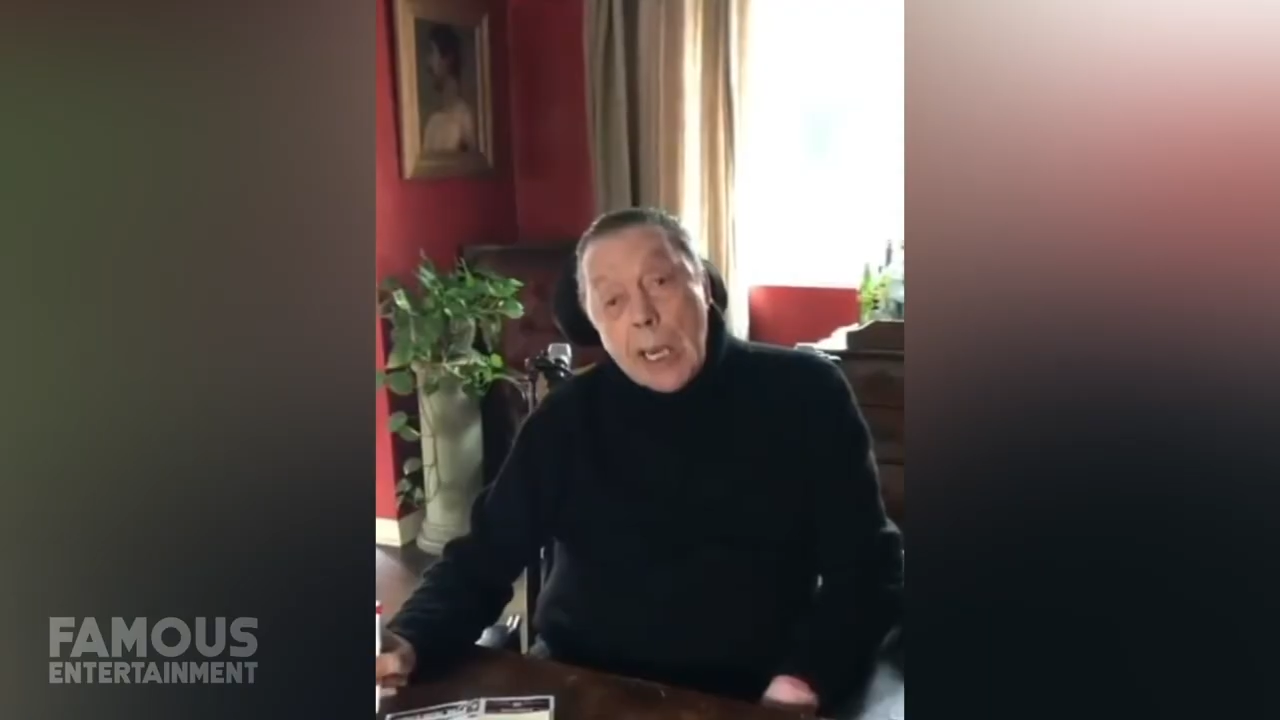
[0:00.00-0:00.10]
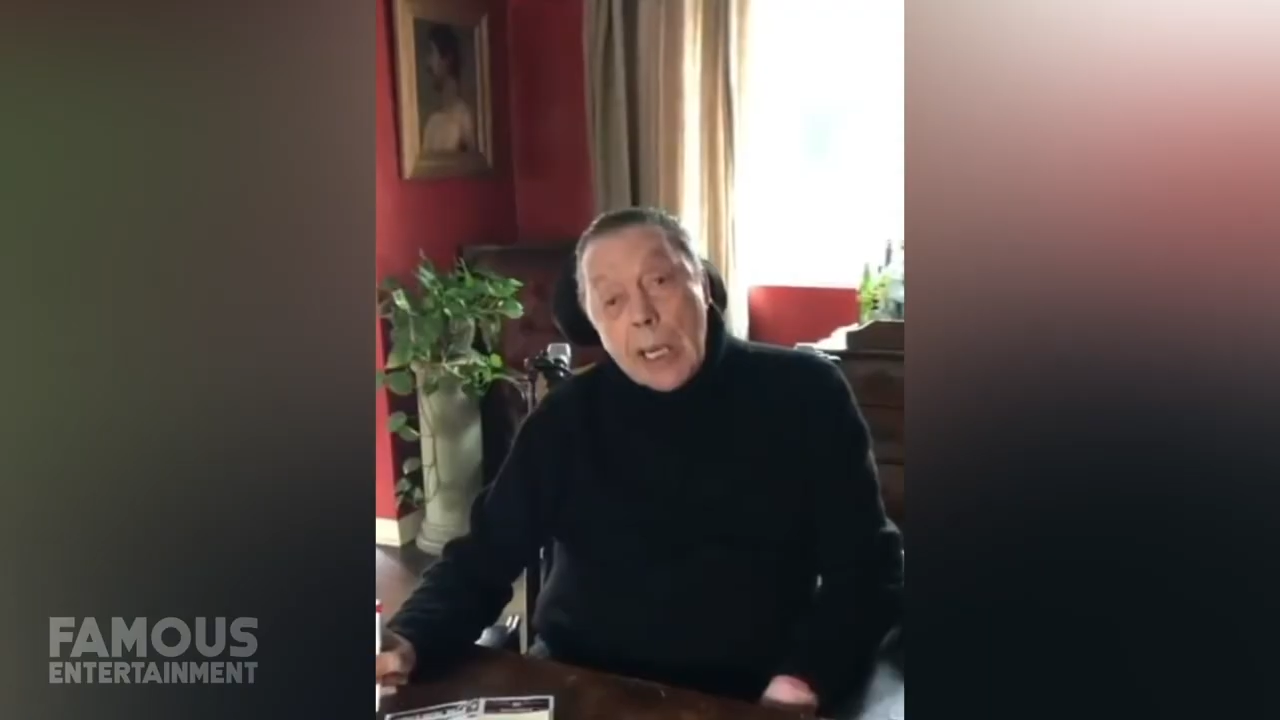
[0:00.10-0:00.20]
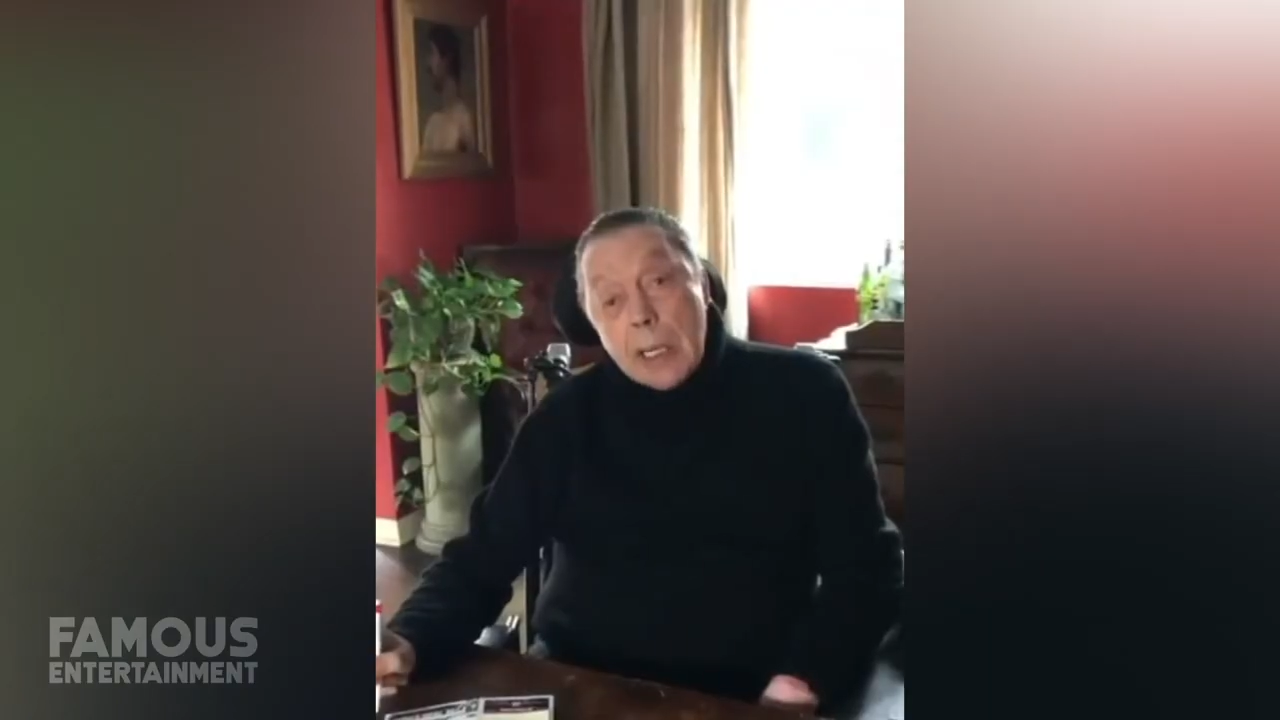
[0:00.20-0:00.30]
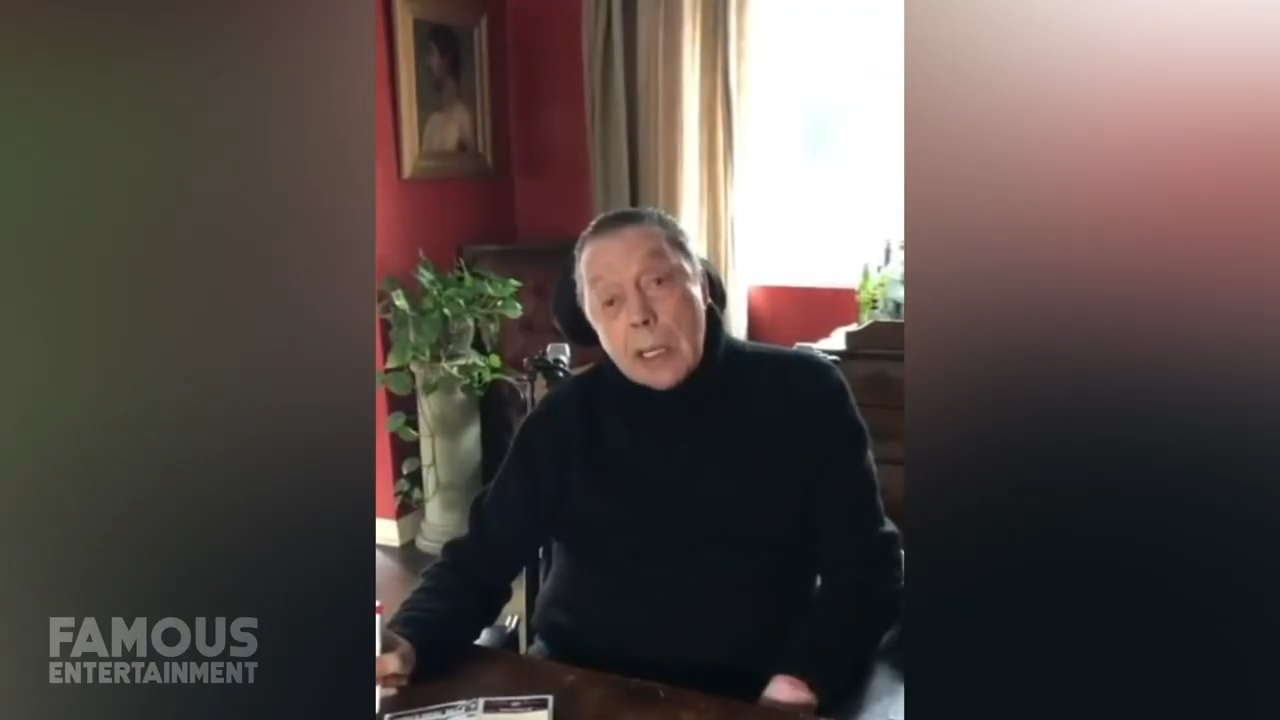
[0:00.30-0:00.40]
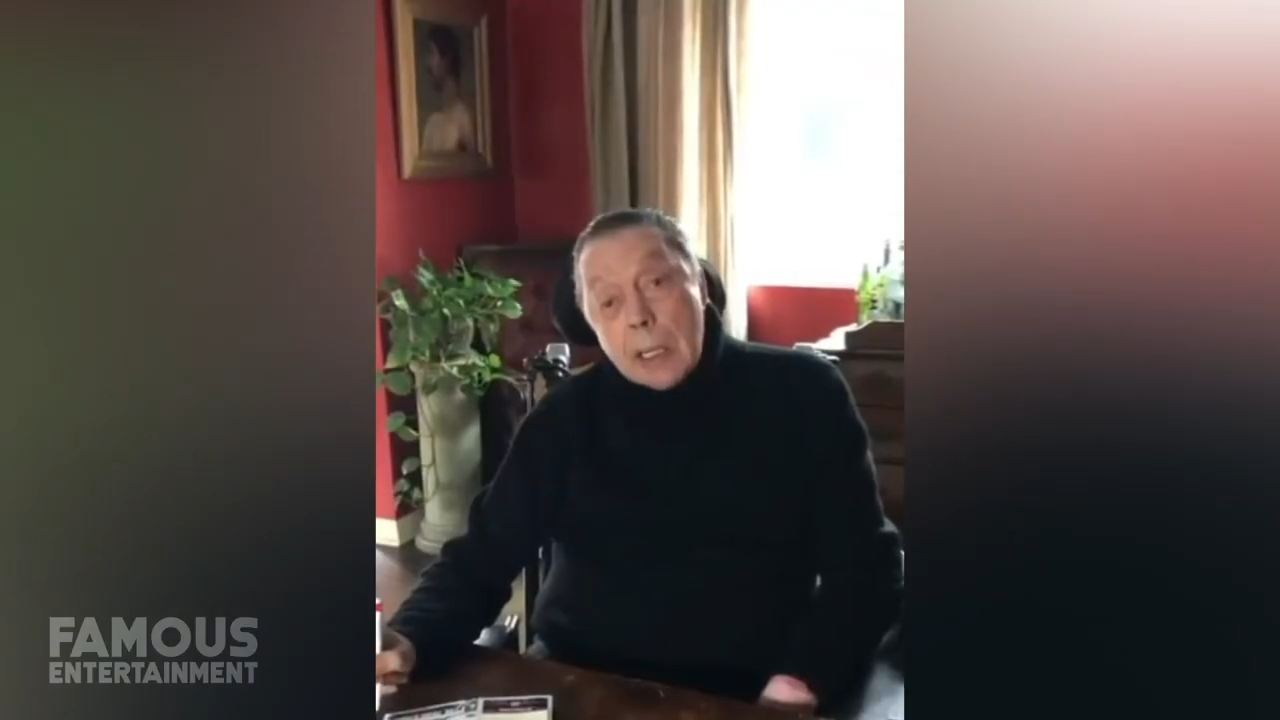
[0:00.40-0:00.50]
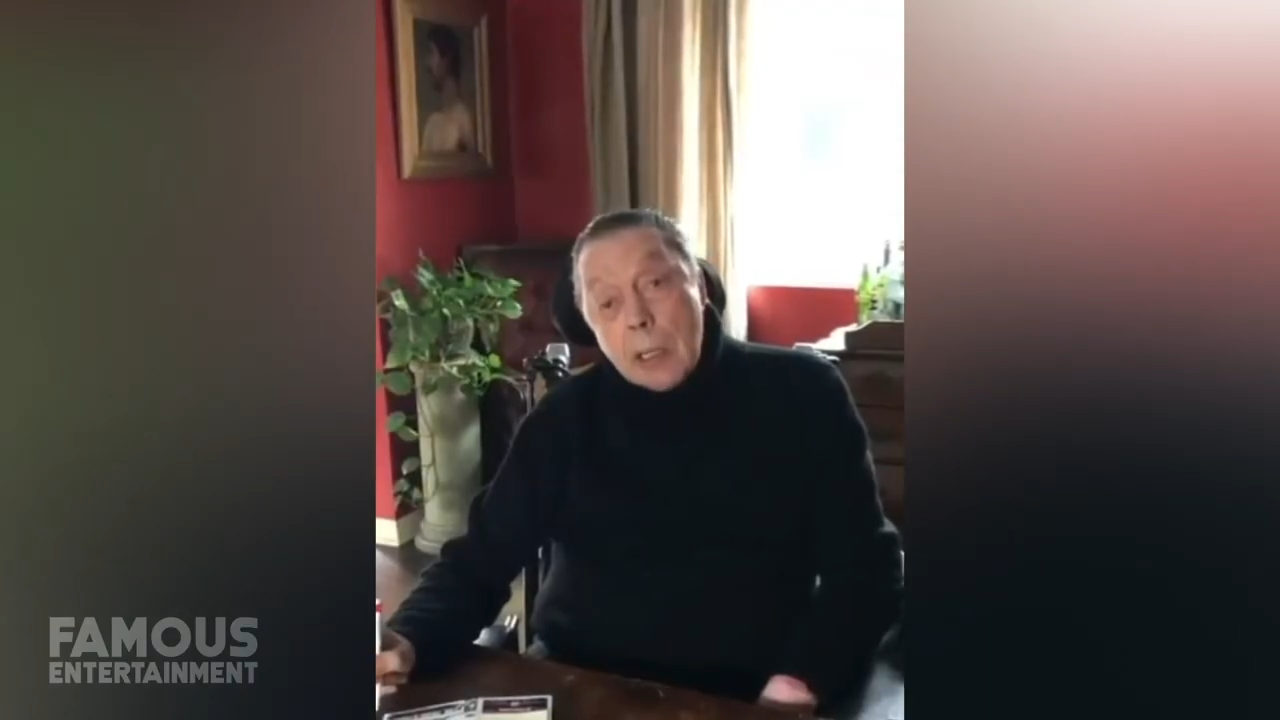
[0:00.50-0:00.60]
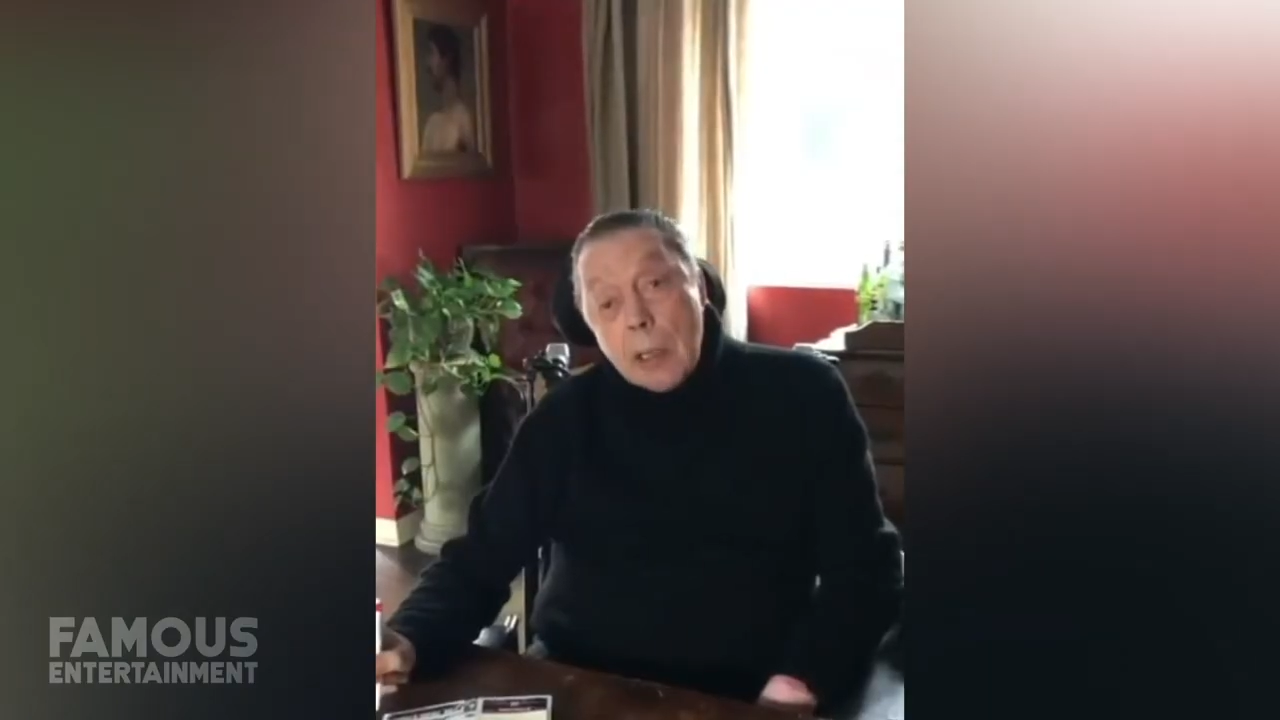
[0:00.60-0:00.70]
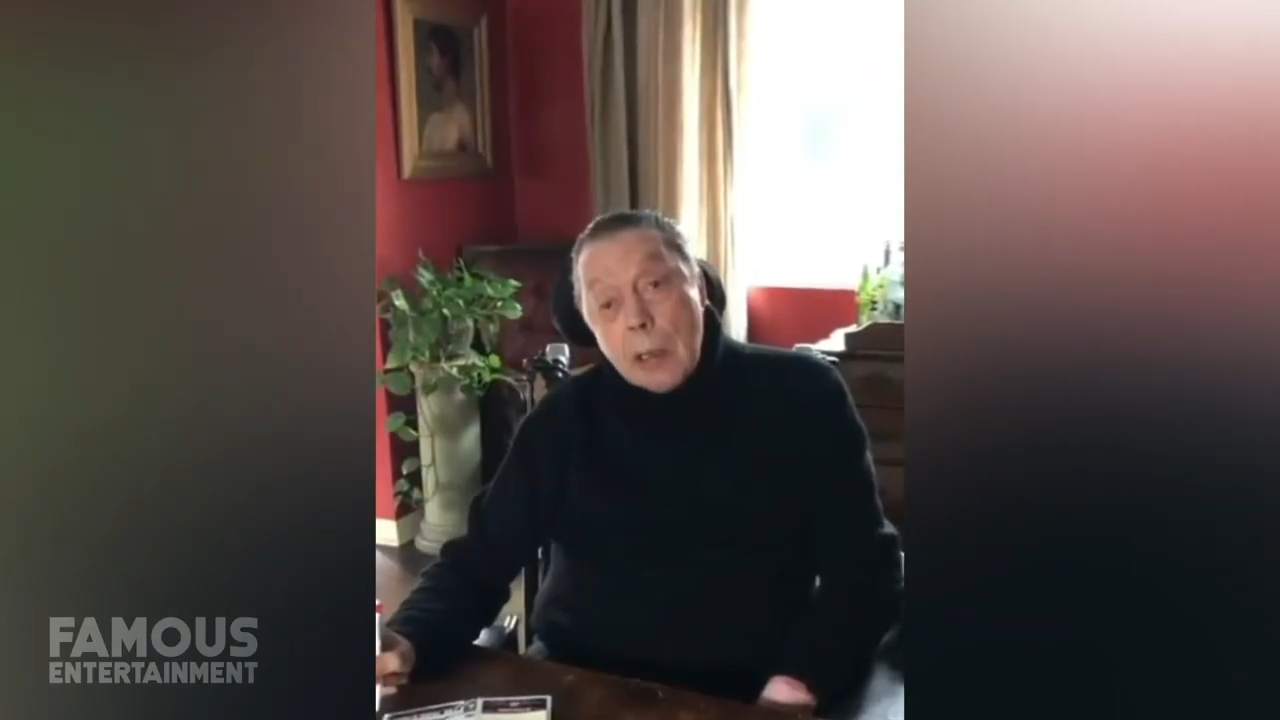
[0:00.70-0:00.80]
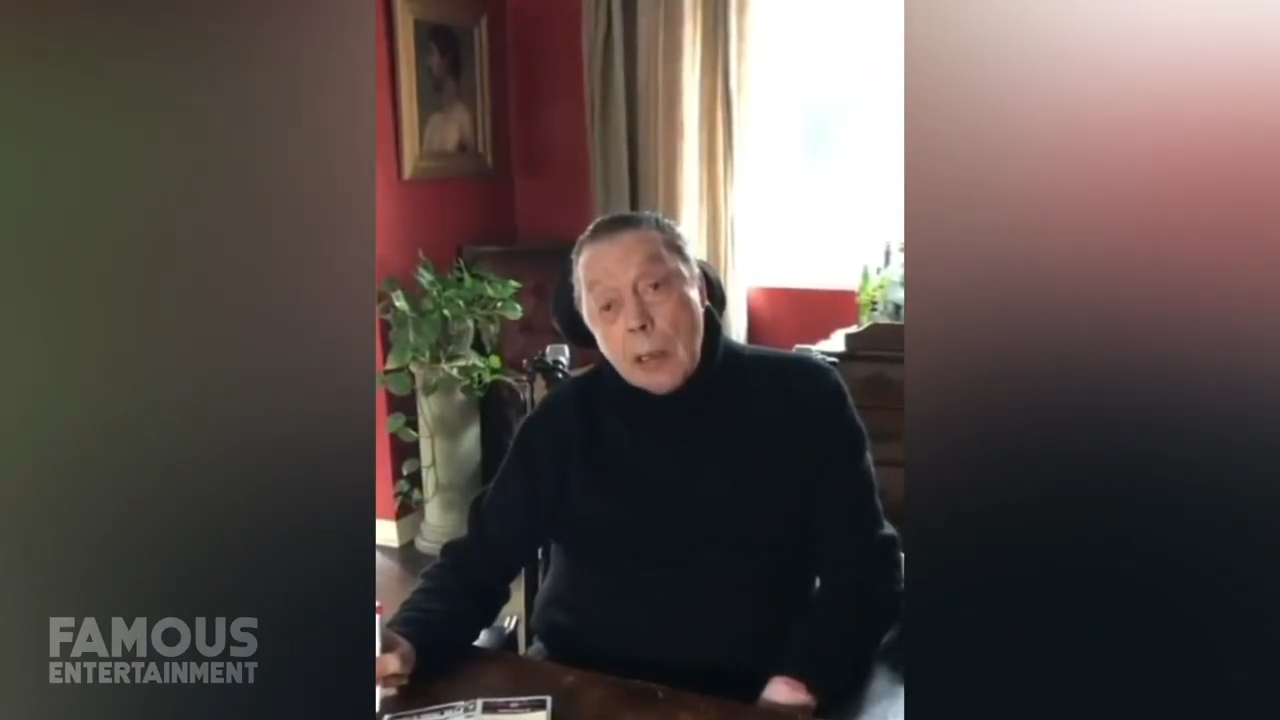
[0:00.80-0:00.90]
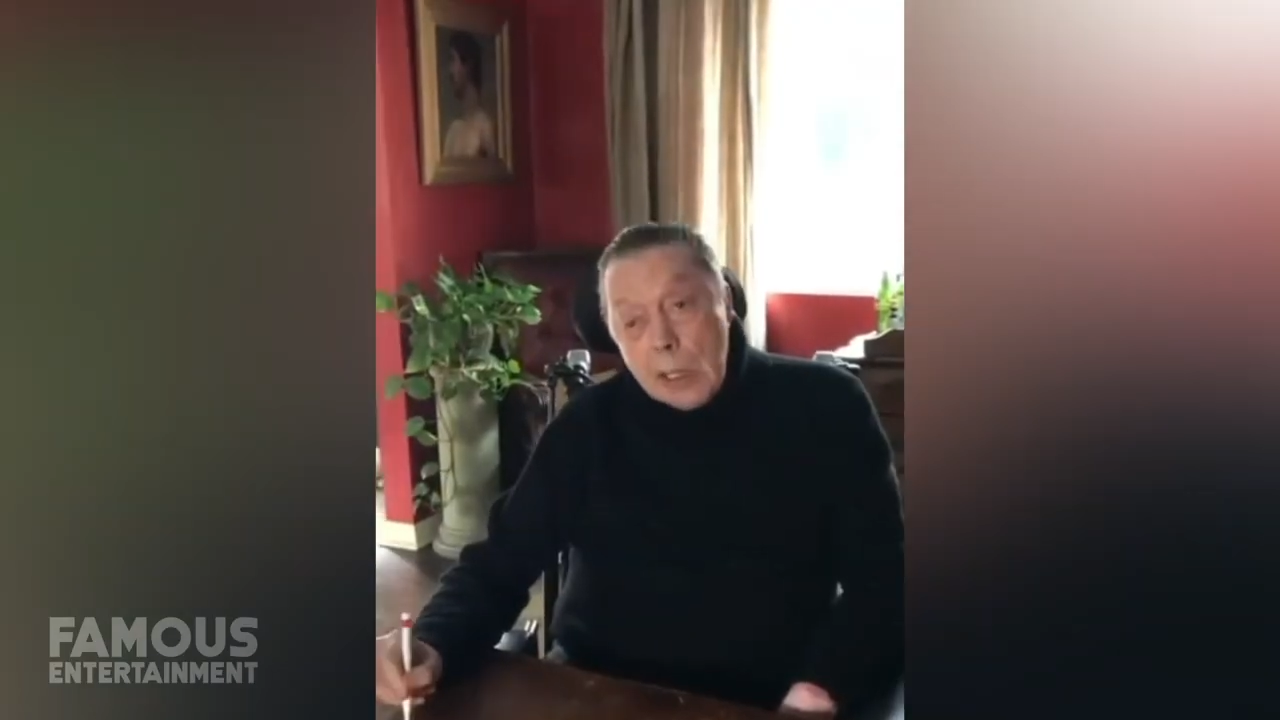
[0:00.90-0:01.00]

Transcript: based upon remote